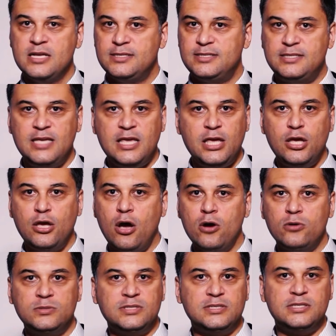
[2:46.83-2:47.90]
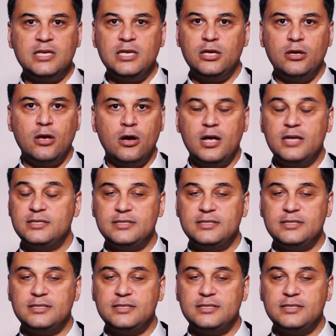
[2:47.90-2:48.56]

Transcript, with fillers: CEOs, CEO,